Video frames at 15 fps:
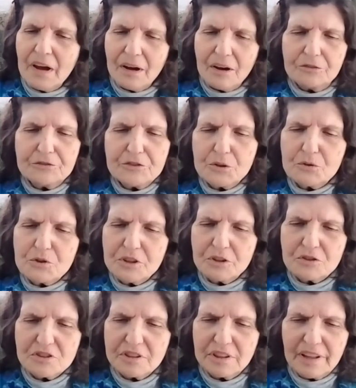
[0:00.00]
A few
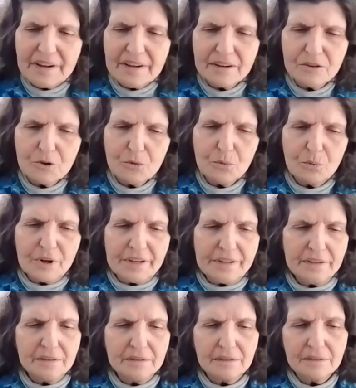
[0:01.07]
years later,
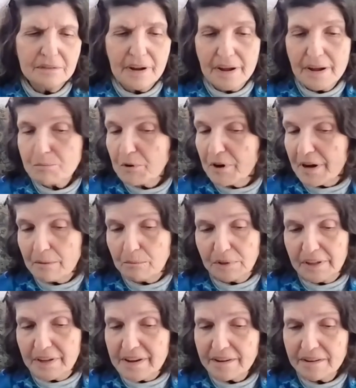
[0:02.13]
when Abraham
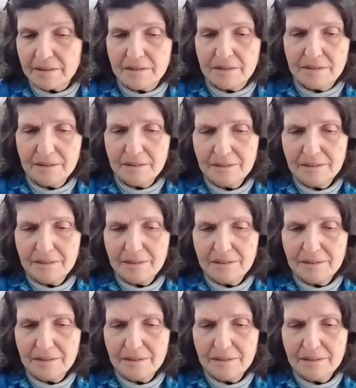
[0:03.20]
Lincoln